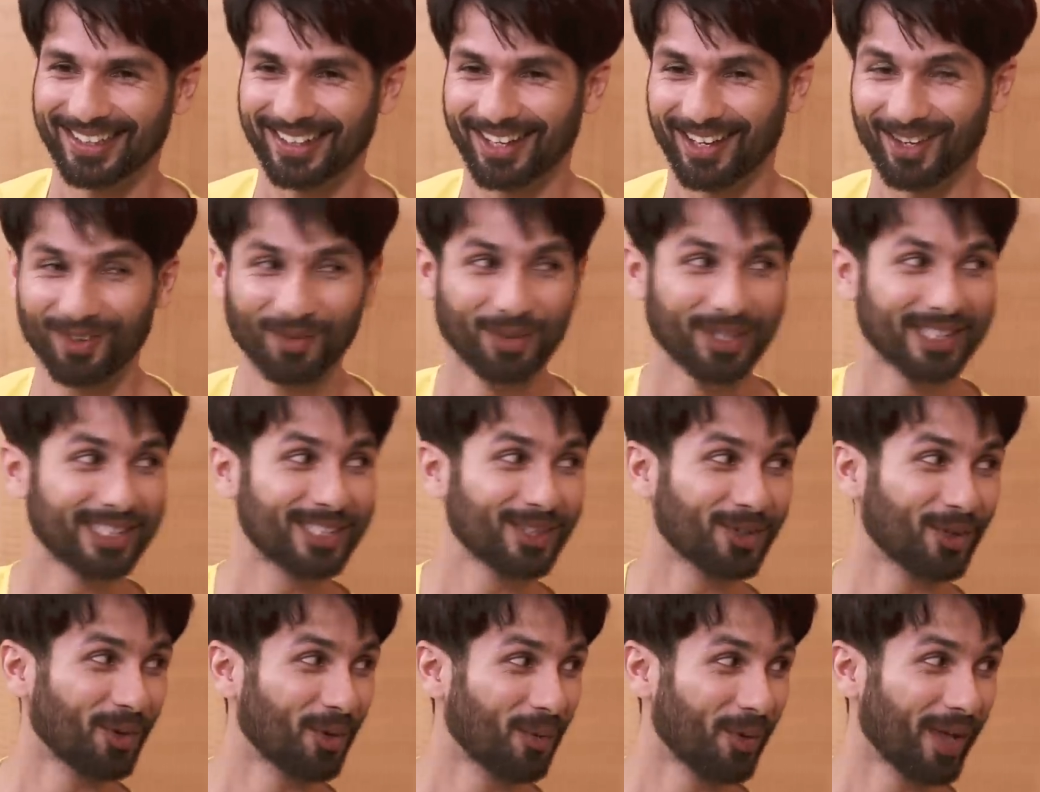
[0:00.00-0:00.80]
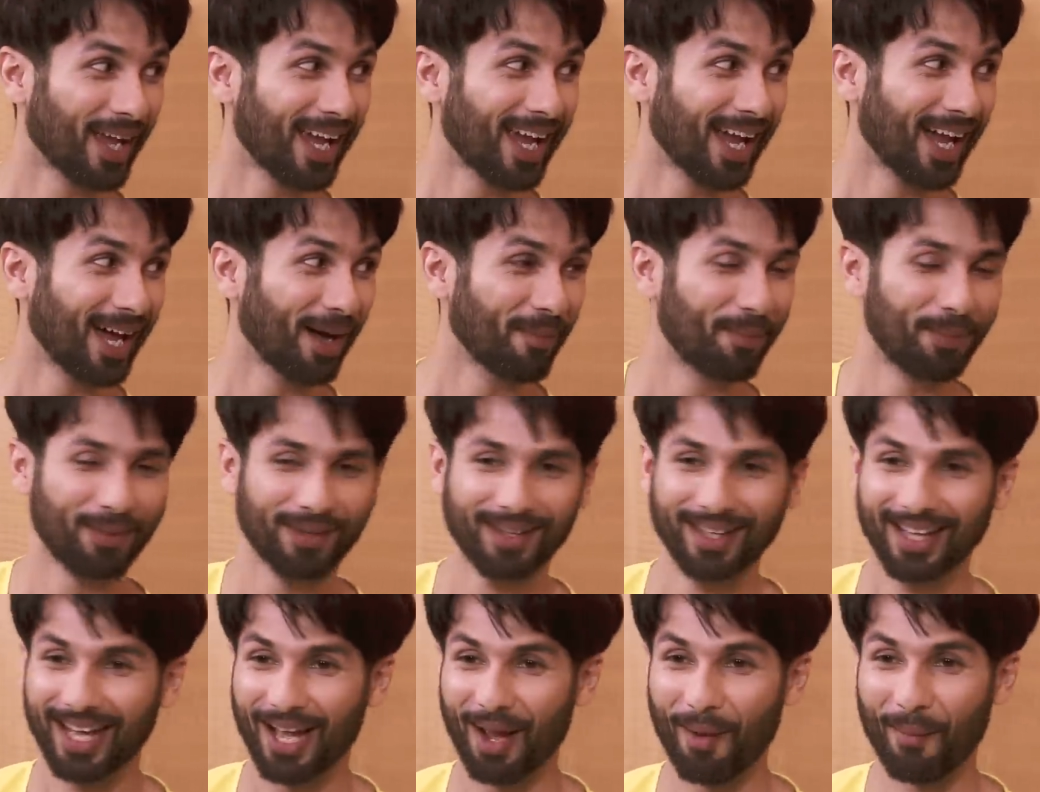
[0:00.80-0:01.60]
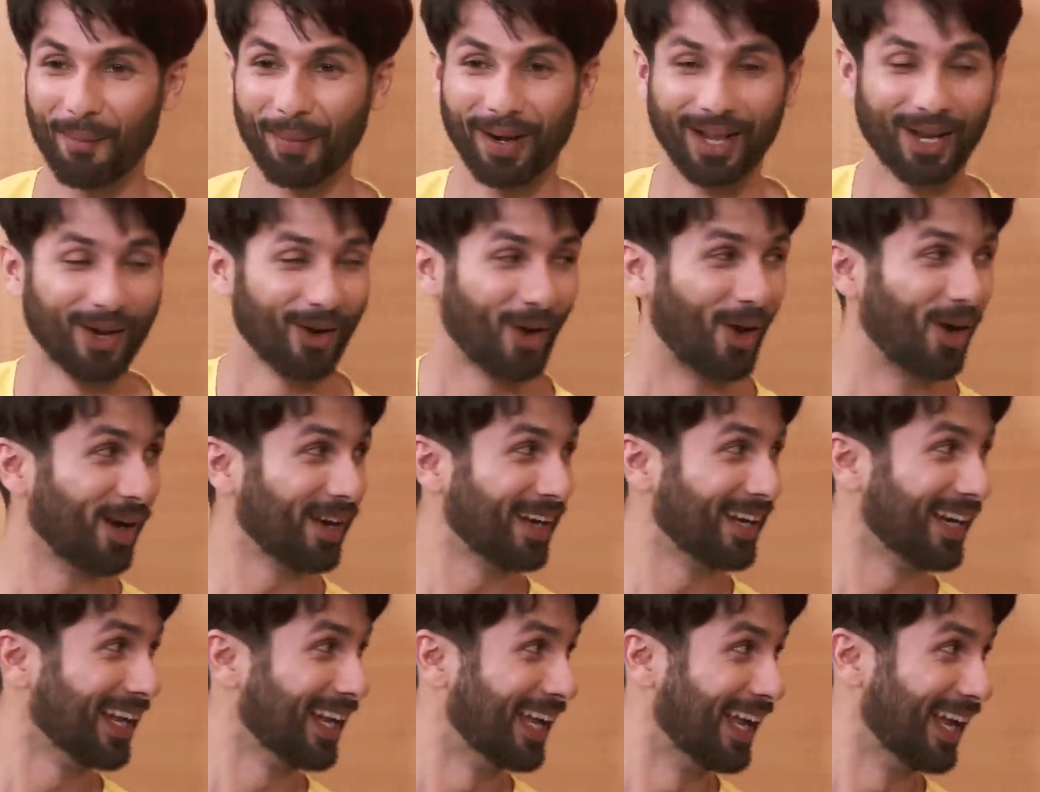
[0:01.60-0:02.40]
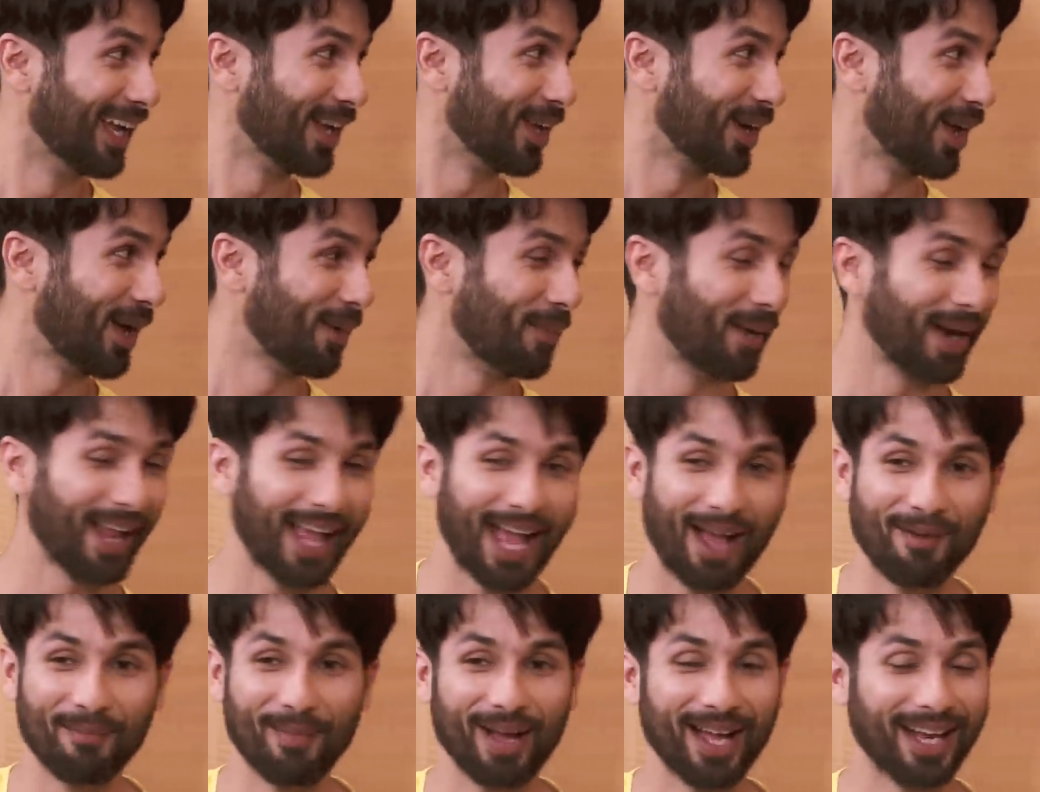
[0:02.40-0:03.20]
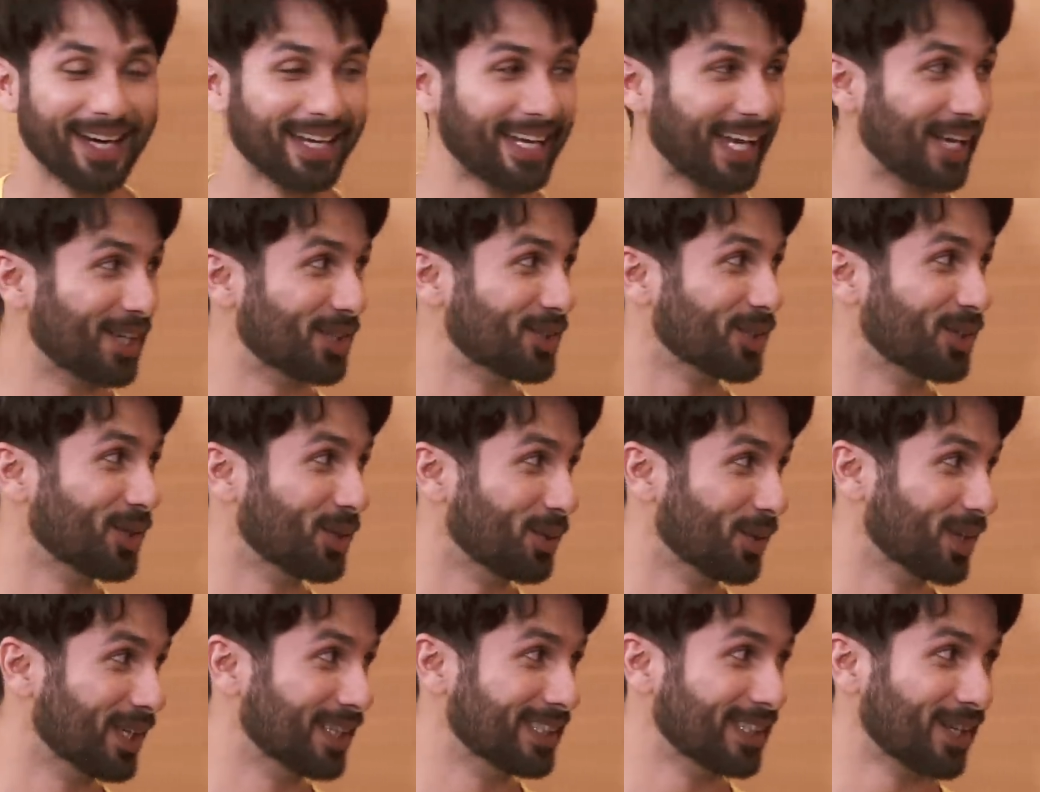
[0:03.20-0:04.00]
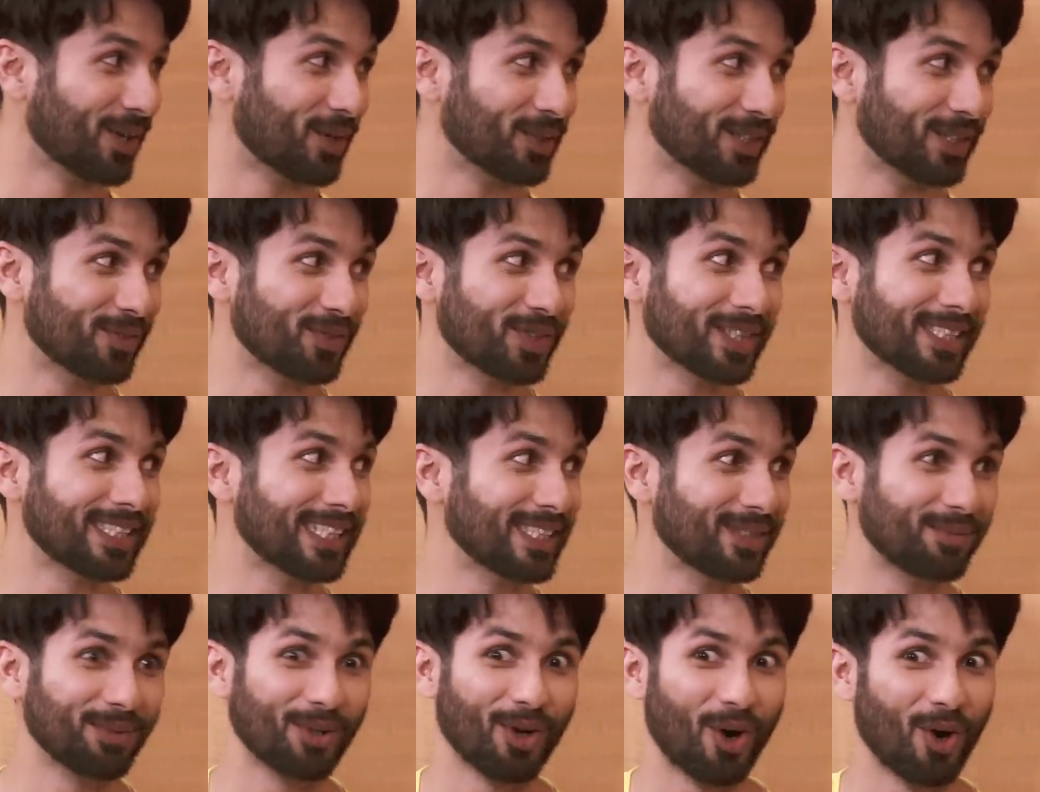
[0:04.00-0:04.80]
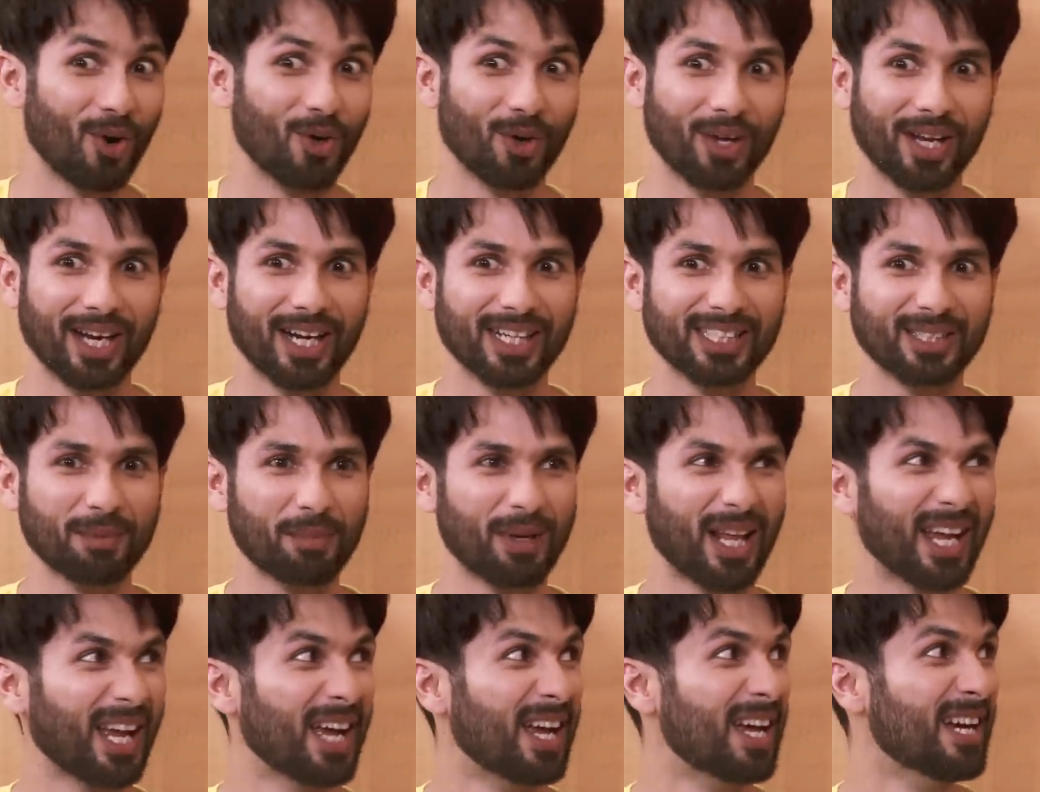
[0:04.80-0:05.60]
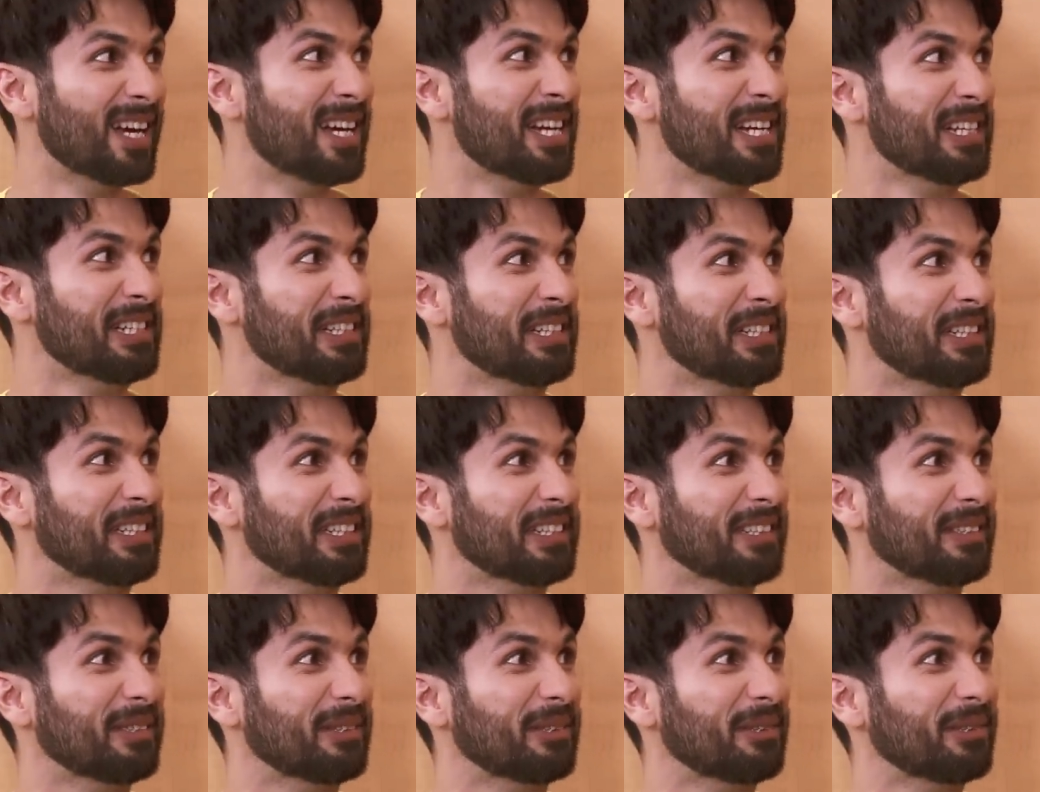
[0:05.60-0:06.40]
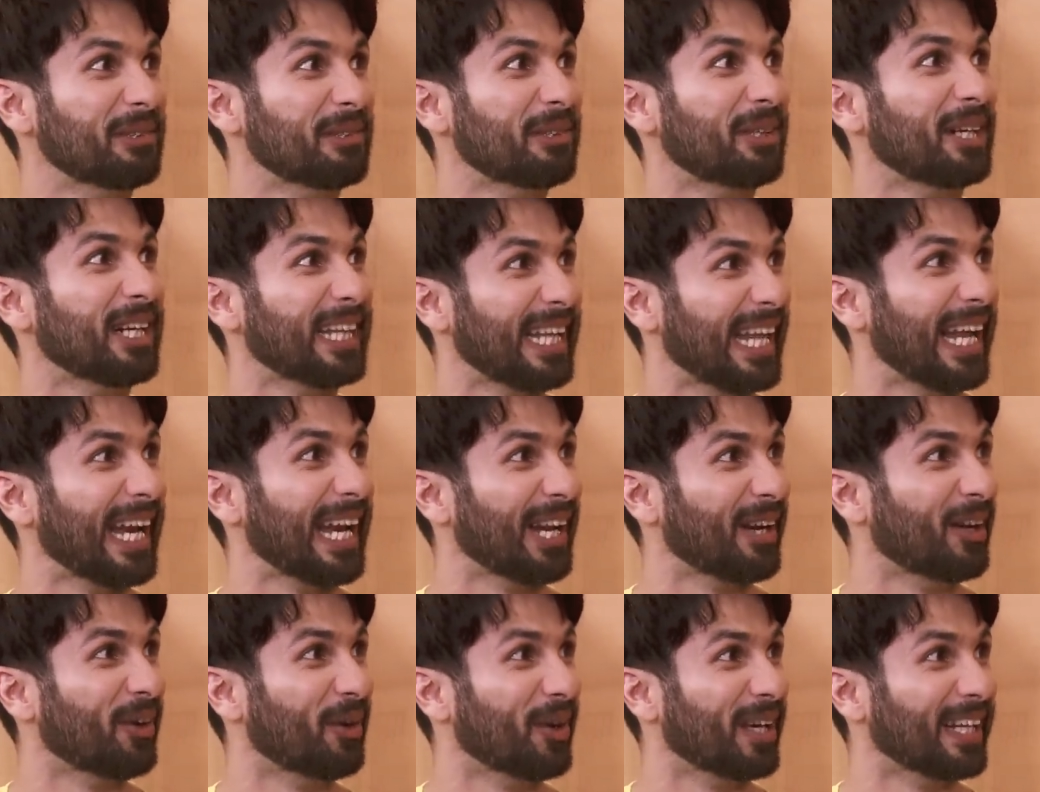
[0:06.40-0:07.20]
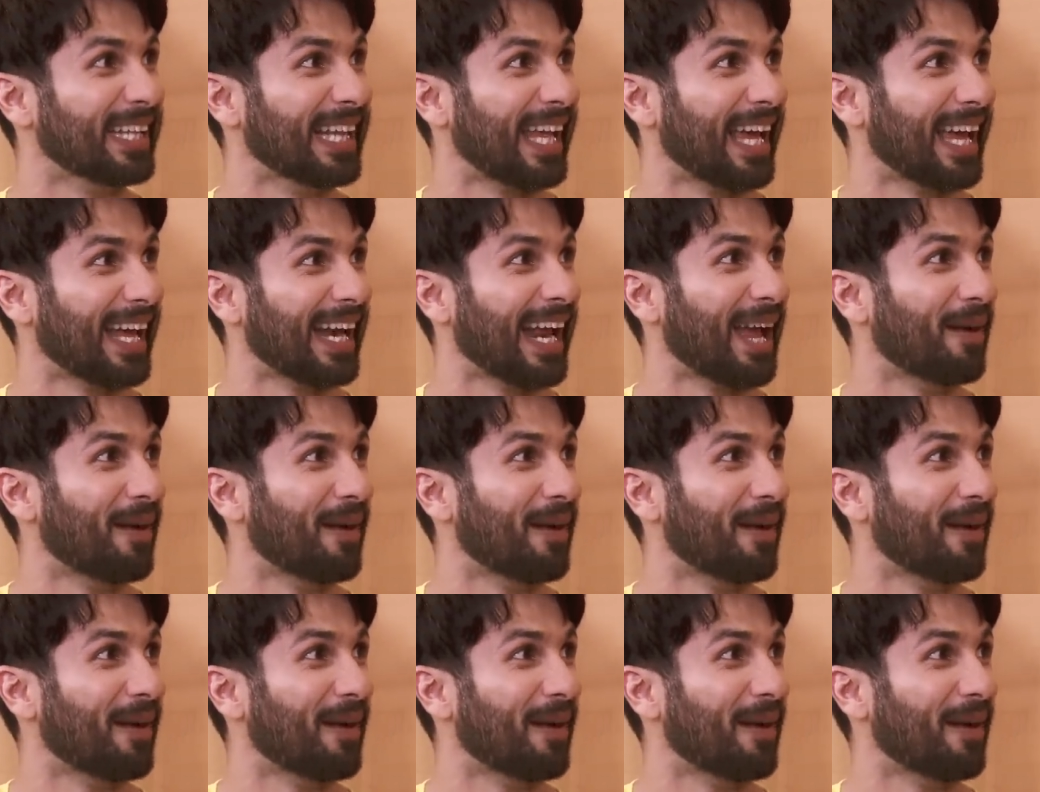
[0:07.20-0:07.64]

When she's going to wake up, I better not. I better have my attention towards her because if she sees me not looking at her, she'll be like, what the hell are you doing there?